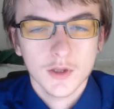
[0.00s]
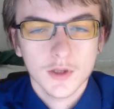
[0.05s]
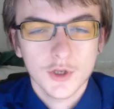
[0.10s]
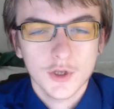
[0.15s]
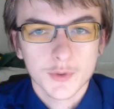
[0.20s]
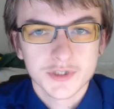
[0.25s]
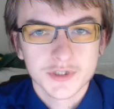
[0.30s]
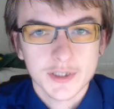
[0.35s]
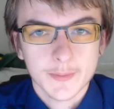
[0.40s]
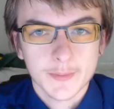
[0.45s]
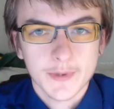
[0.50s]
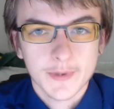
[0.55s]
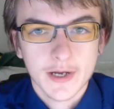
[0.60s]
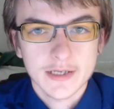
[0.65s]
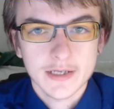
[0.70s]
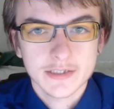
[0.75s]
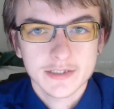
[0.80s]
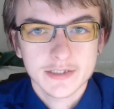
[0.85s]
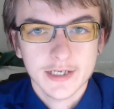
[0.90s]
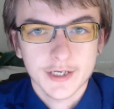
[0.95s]
Yo, what's up
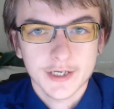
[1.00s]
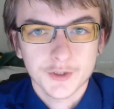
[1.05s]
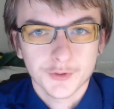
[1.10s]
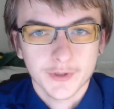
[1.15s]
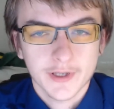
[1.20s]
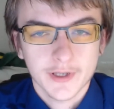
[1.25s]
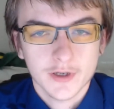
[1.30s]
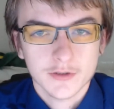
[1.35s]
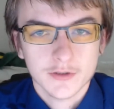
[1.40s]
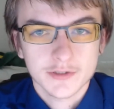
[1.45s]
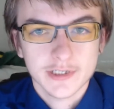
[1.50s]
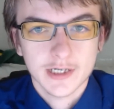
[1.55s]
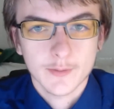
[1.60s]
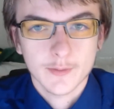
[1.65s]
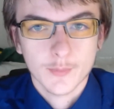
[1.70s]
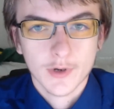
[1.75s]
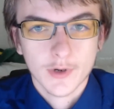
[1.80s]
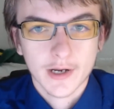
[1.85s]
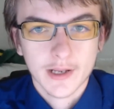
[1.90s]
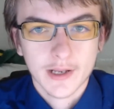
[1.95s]
guys, Daniel here. Today I'm
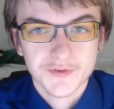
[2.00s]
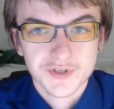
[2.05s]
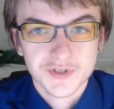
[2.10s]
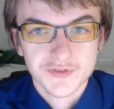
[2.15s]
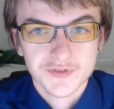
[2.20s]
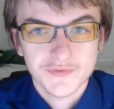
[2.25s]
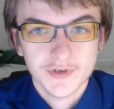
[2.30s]
bringing this